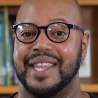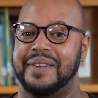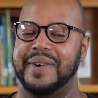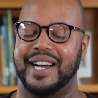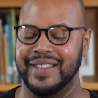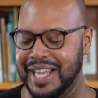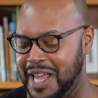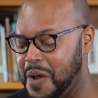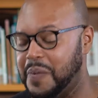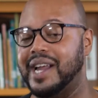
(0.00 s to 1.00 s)
Well,
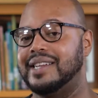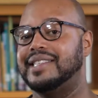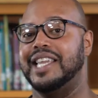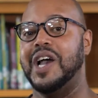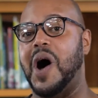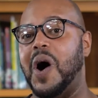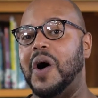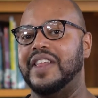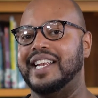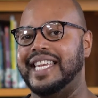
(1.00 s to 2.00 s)
we're going to see all
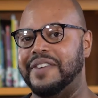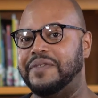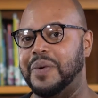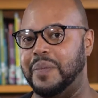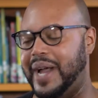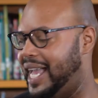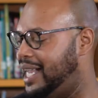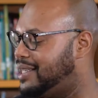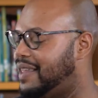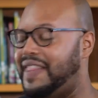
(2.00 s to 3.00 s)
the different
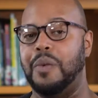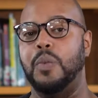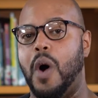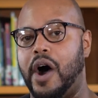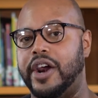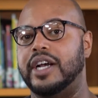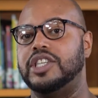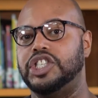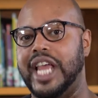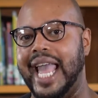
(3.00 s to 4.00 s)
ways that water
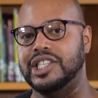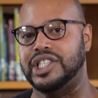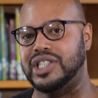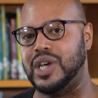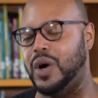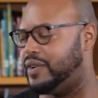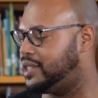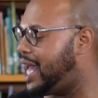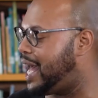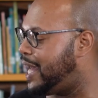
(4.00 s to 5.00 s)
changes over
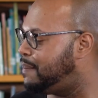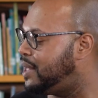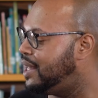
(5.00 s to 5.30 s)
time.